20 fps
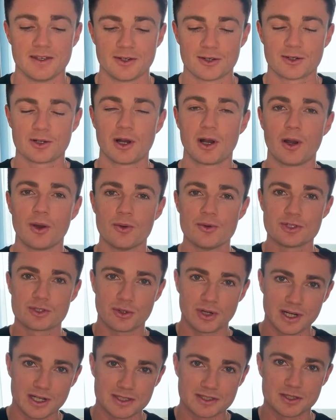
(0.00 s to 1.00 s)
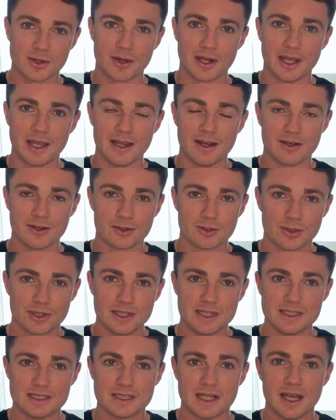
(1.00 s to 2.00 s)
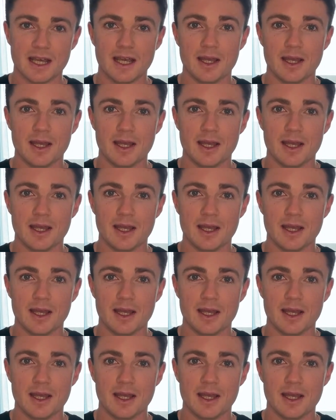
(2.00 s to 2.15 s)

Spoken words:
your close rate is going to increase,